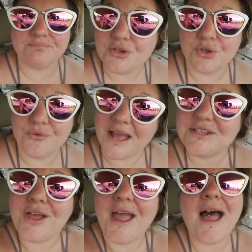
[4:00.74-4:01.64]
So that's
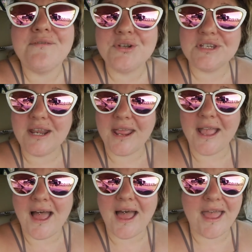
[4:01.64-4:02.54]
all I have for you today,
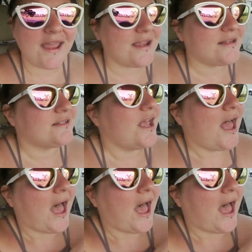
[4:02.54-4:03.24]
guys.